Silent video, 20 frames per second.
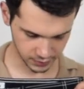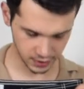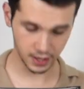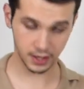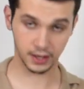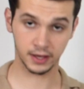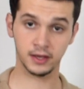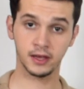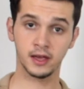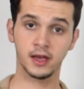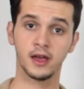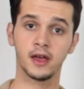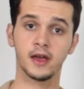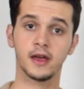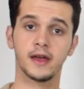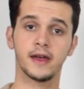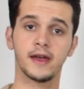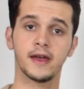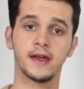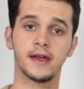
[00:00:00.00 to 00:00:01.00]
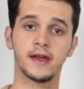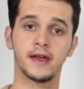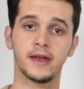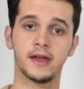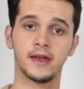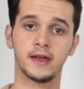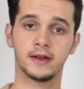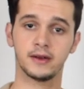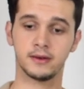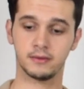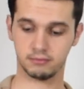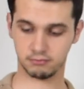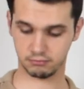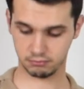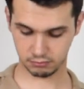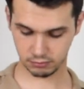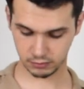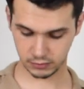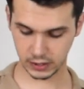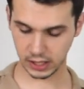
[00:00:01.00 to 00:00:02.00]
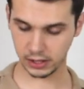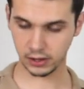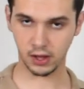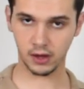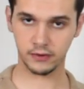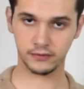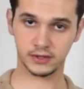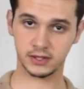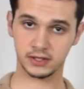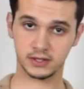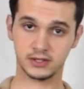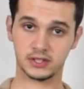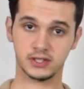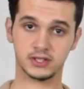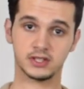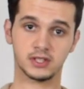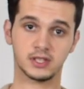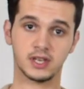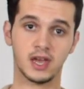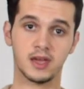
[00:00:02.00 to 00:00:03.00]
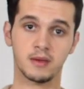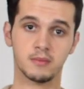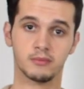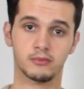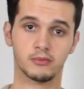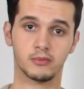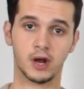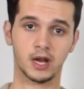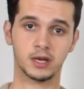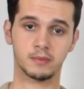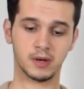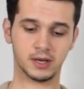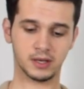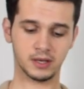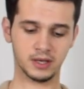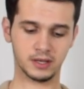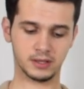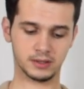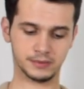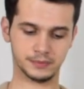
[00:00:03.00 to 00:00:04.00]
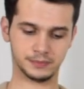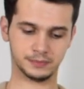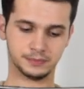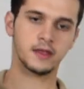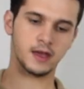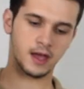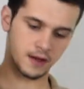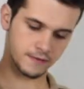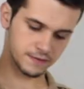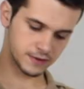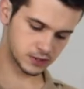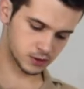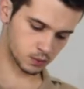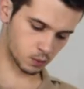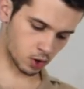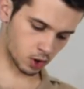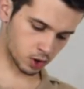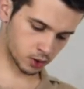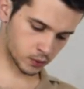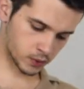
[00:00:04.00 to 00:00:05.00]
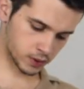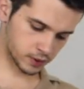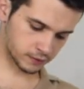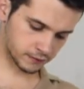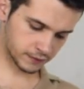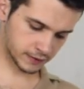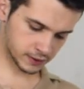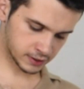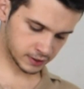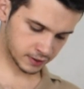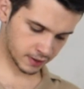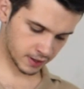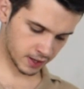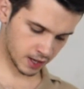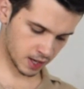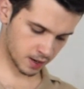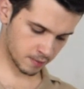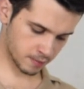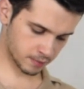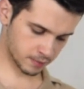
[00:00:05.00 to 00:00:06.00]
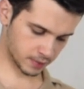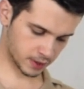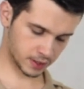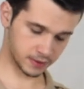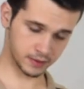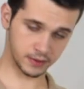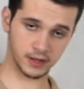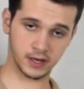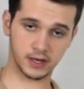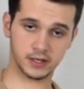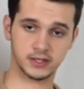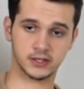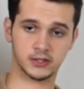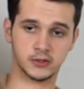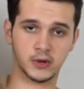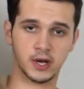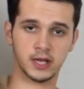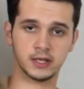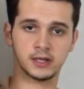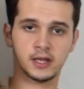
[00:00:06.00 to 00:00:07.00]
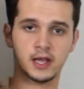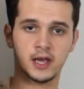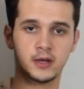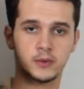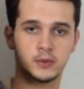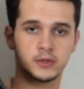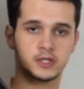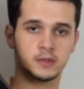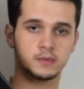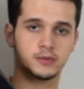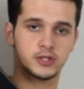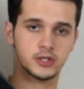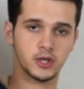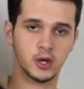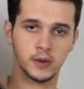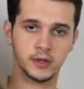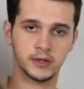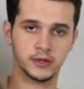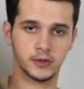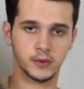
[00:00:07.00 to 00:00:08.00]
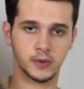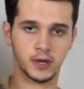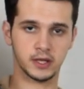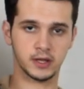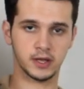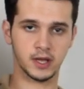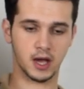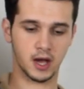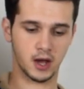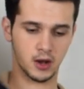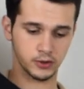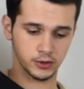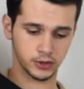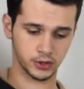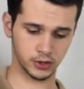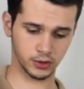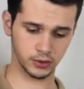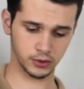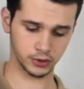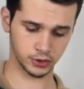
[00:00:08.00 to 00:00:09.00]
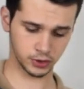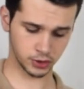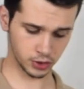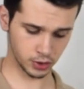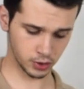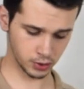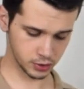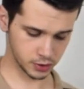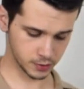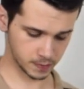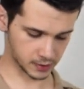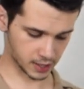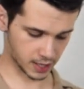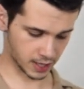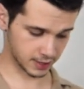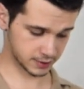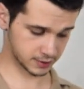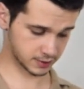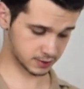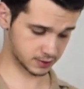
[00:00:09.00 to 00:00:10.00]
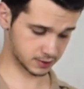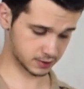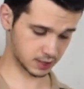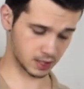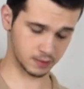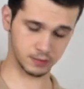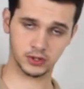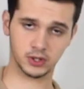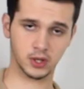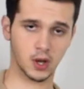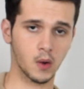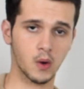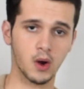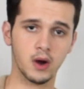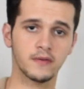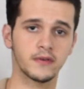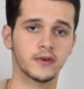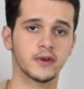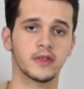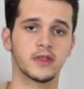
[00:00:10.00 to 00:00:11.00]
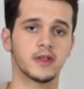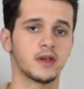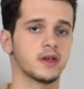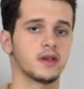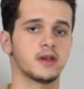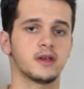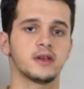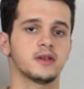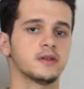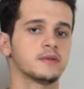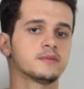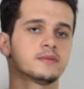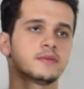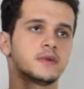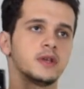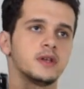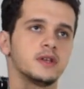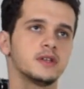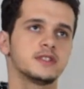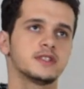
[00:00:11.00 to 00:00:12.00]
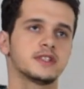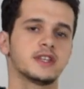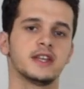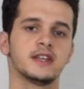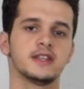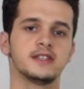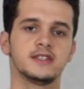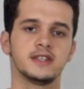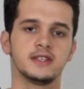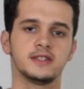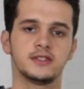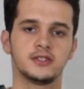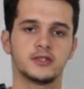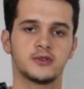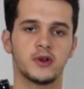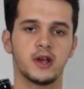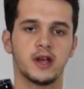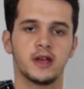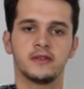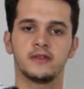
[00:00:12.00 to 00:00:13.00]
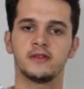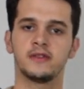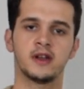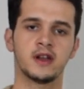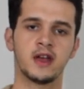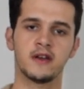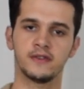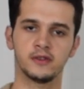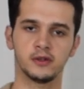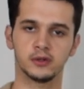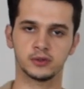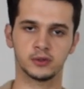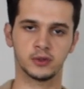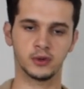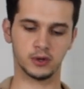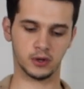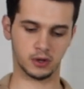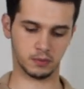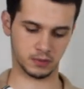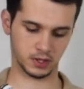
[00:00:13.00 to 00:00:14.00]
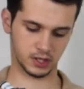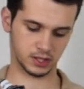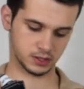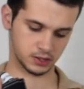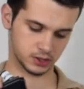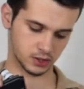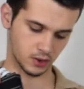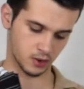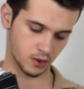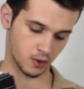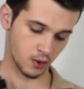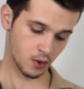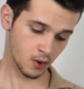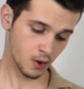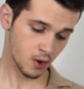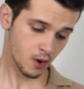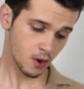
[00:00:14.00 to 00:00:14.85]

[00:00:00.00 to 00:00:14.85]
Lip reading: day, and the love just came right back in. They have this work well fill in them, and their straight leg, which I'm so into right now, huge, huge plus. I'm so over the skinny jeans thread, they never look good on me, so